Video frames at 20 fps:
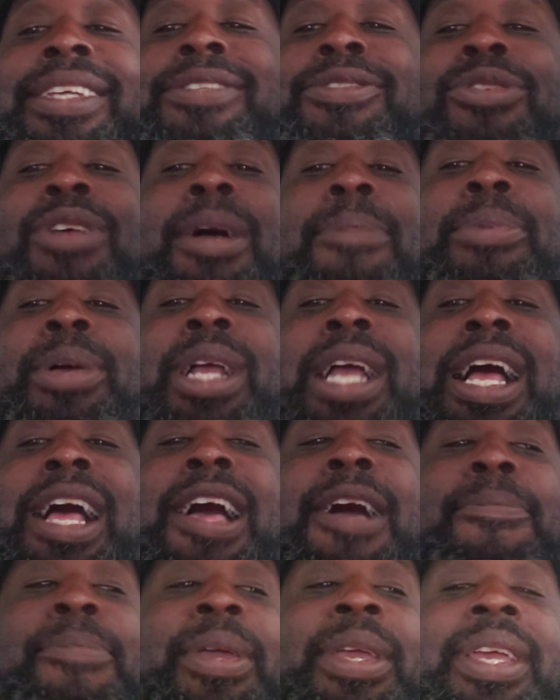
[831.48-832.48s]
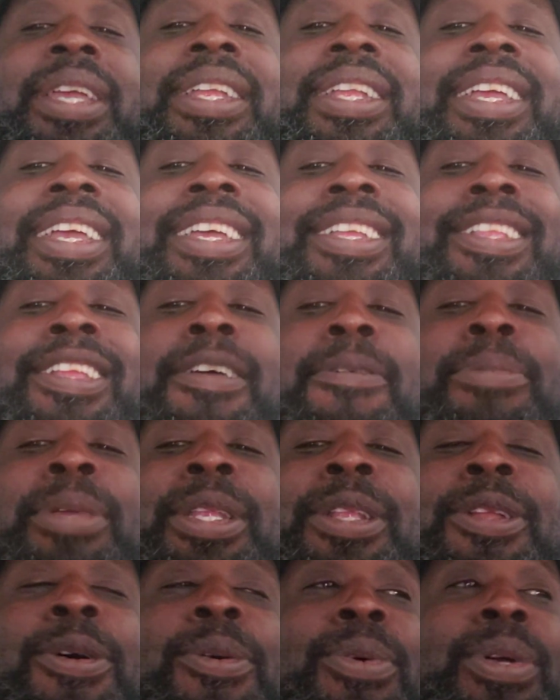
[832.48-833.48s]
drop a comment and let me
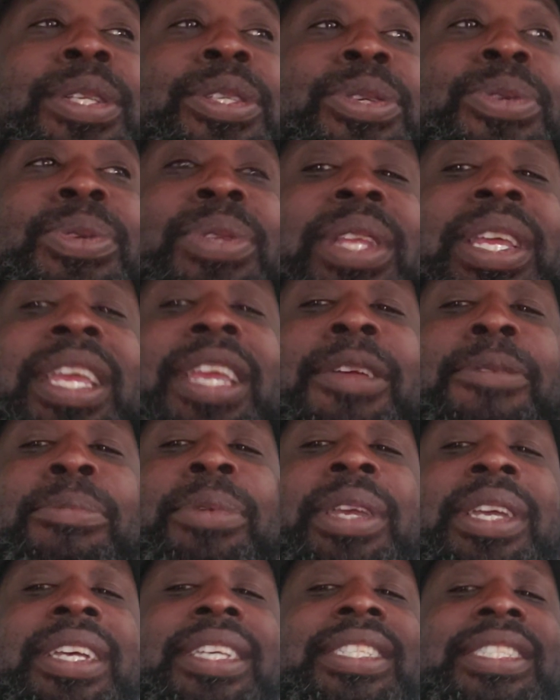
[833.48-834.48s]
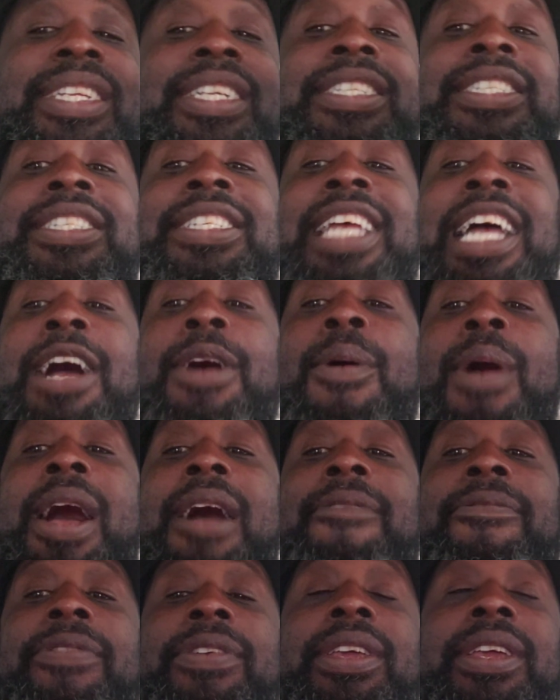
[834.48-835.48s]
know what you think, because this is how
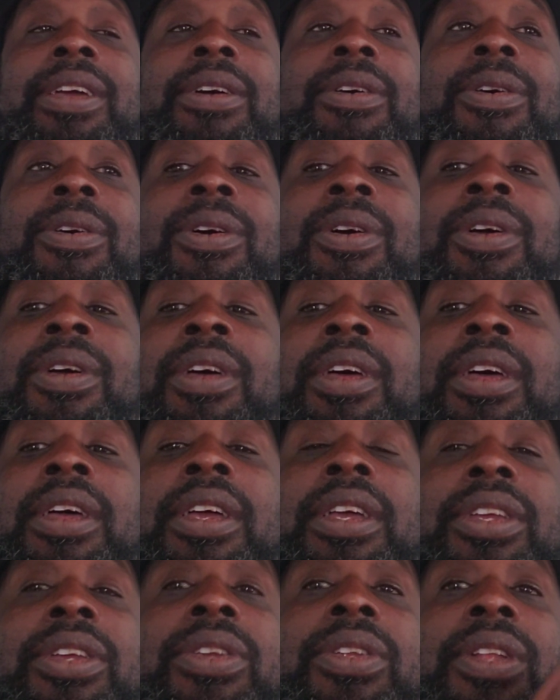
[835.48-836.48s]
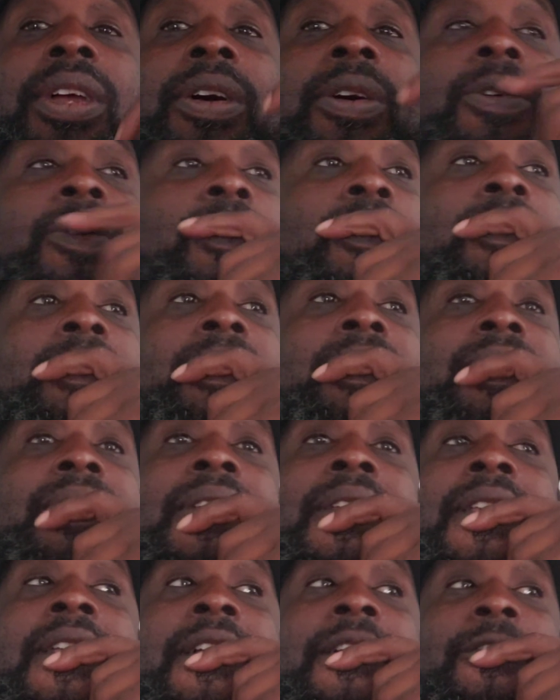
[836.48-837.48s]
I feel, you know
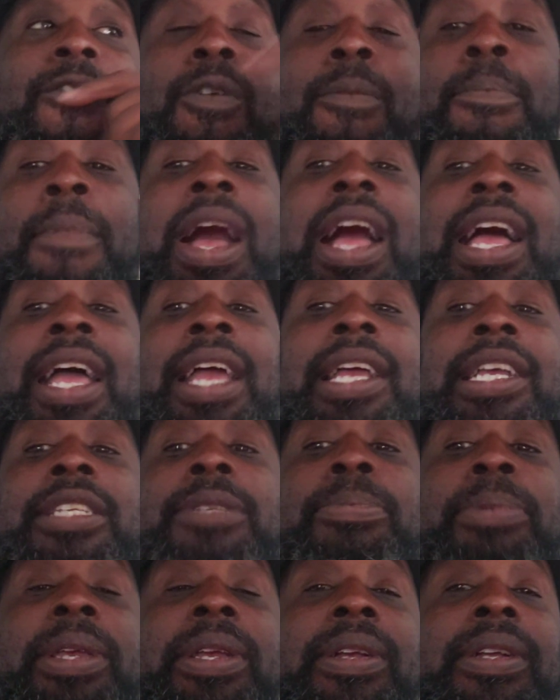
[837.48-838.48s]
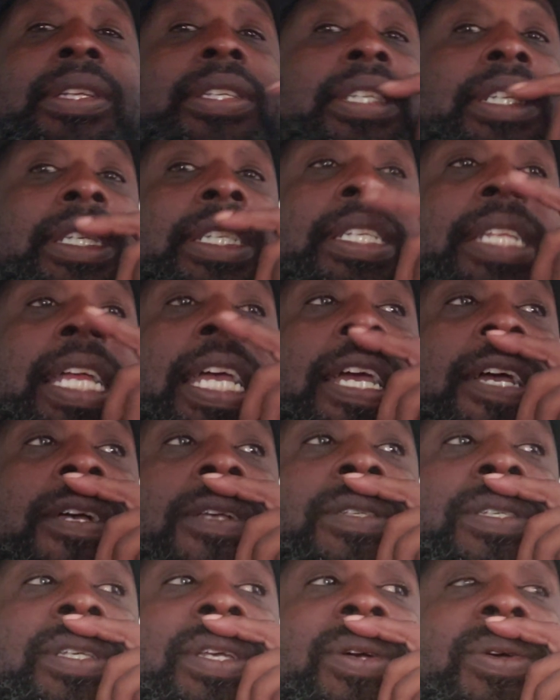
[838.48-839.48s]
from my experiences
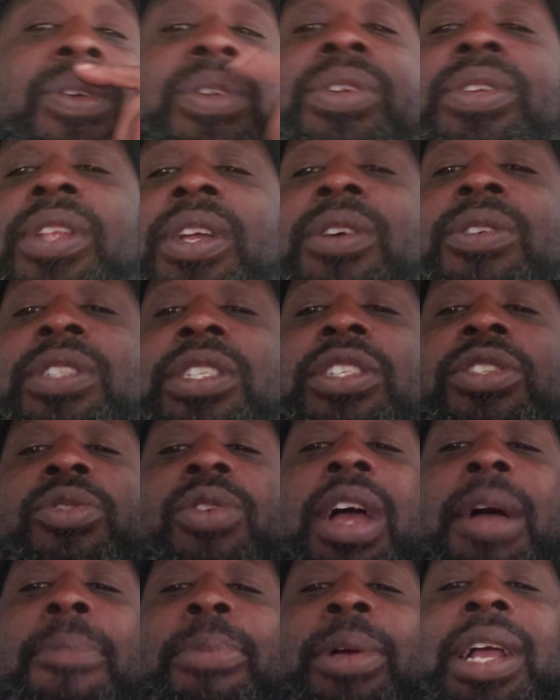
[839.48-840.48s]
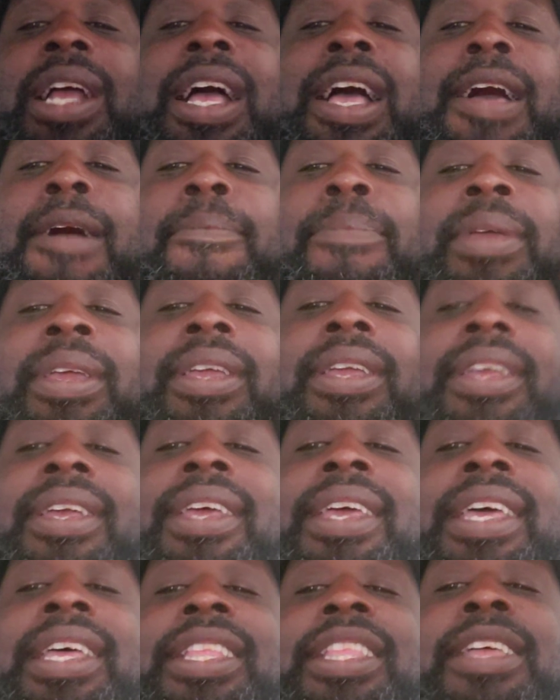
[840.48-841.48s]
now. So, just drop a comment,
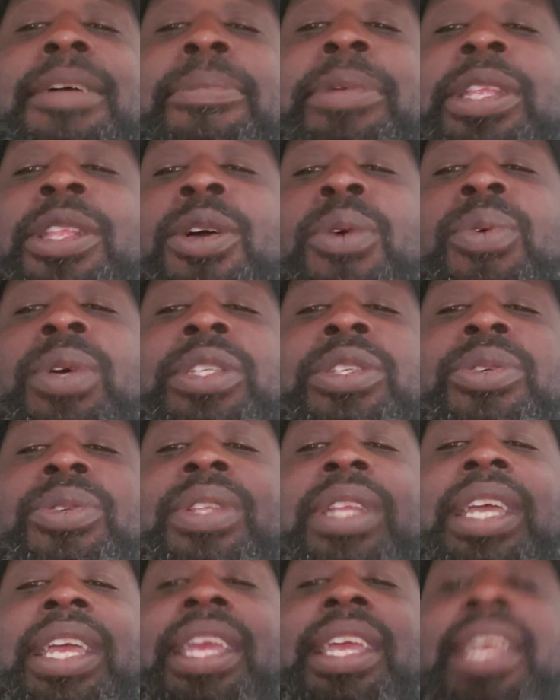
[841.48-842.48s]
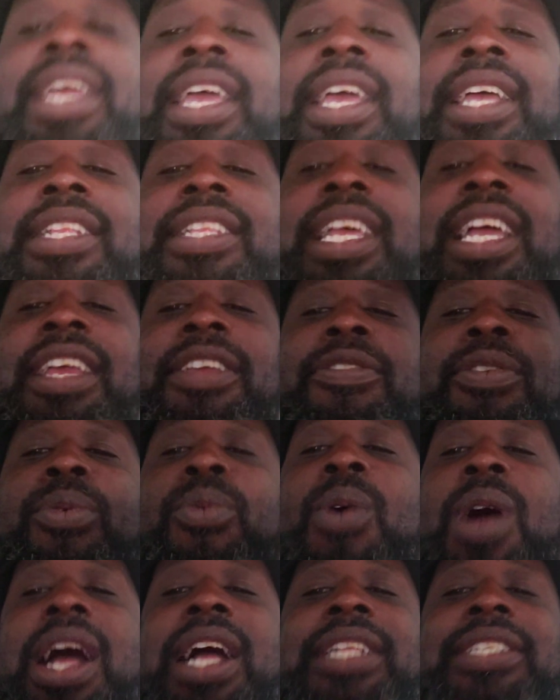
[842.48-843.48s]
let me know what you think. Thanks for
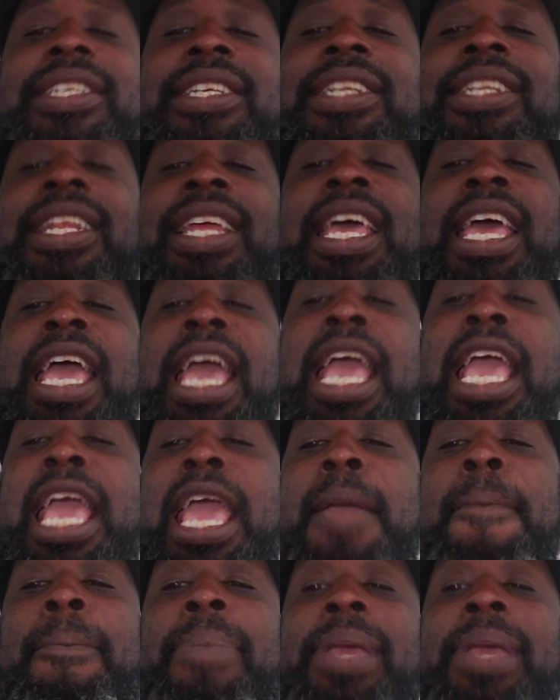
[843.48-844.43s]
watching, and